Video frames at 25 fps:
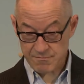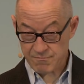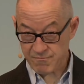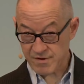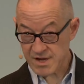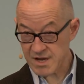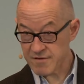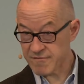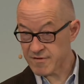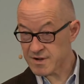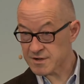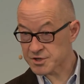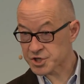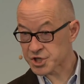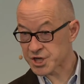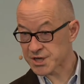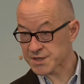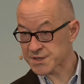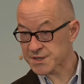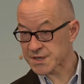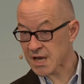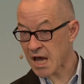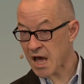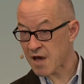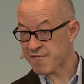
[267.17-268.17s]
We will
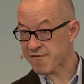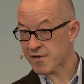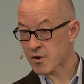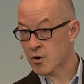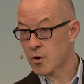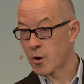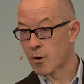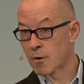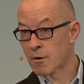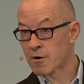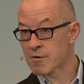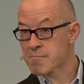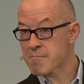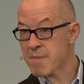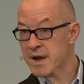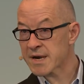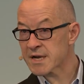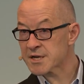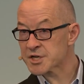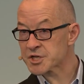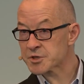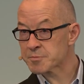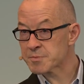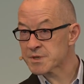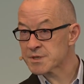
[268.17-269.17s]
just have a core
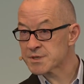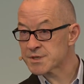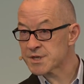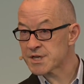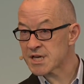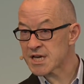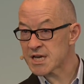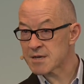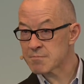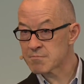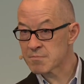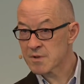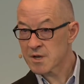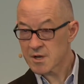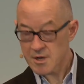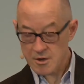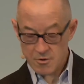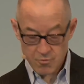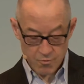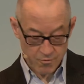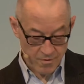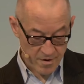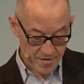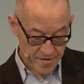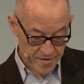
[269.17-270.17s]
management team
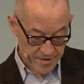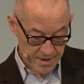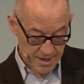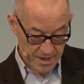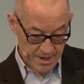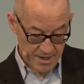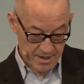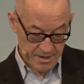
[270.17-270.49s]
with